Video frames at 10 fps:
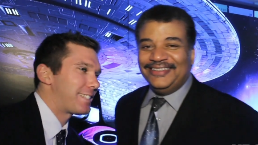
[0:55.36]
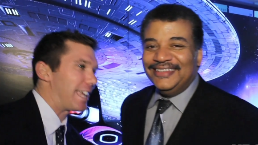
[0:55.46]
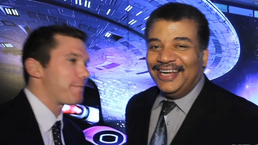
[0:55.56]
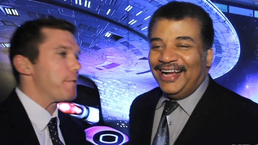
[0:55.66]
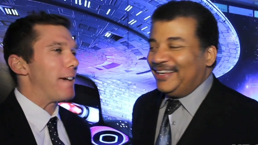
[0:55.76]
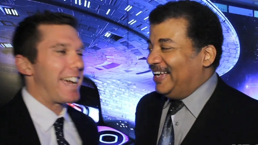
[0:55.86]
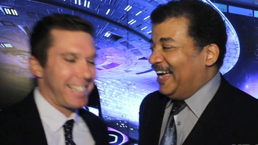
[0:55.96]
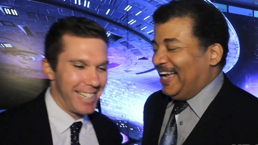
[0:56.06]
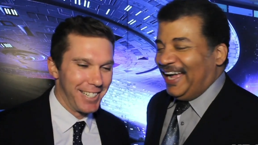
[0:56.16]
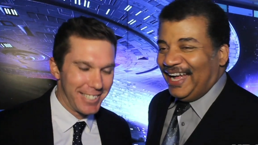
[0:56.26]
Speaker 1: Take me
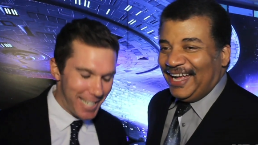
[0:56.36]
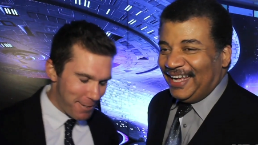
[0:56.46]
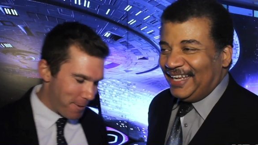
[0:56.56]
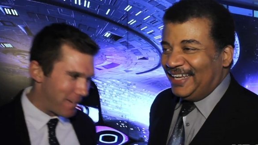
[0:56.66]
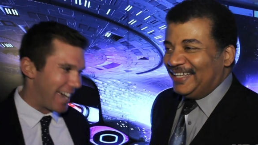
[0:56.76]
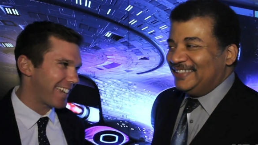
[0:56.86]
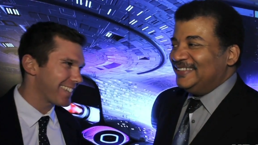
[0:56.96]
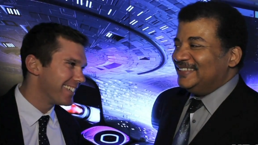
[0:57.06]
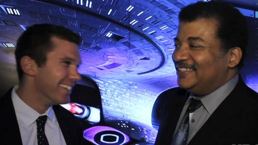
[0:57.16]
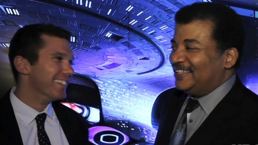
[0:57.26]
back, Neil. Take me back.
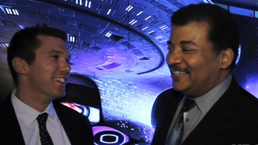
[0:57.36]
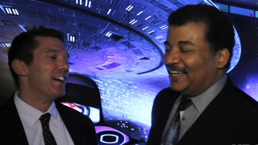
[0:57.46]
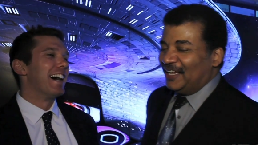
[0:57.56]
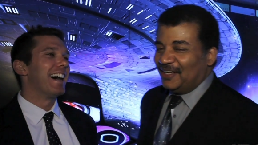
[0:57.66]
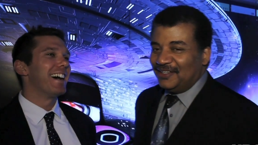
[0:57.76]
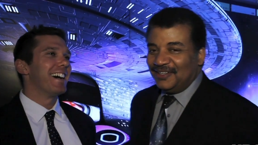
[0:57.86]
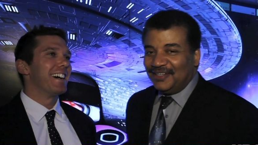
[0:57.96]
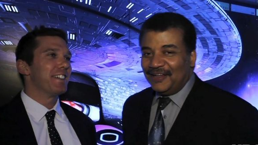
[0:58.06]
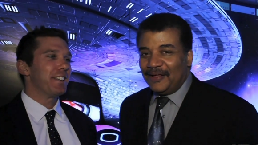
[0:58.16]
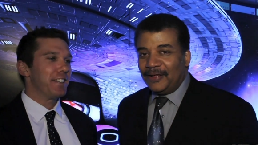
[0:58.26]

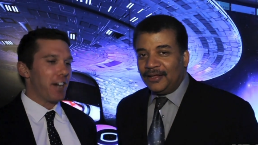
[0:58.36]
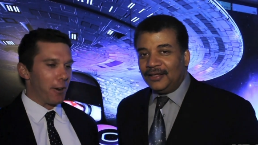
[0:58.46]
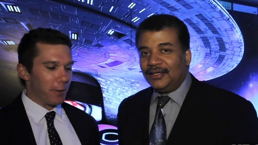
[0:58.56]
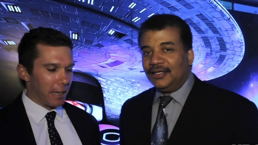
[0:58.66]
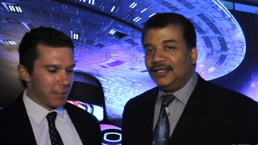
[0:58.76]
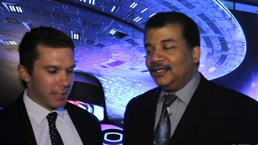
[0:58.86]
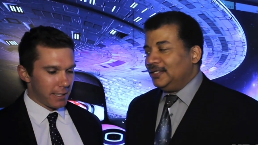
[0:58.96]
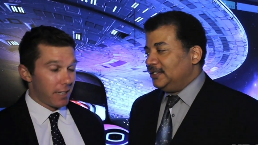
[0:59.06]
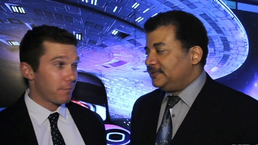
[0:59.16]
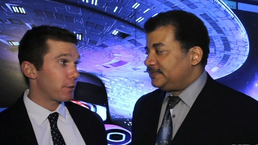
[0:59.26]
Uh, no, I was going to
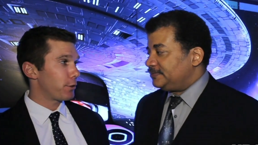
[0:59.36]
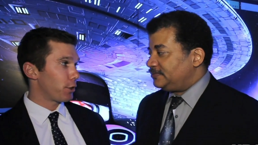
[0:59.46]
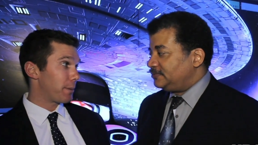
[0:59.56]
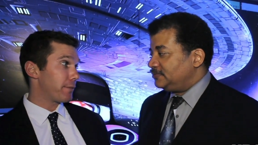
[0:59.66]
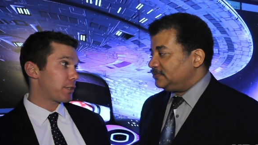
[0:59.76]
say a little bit of a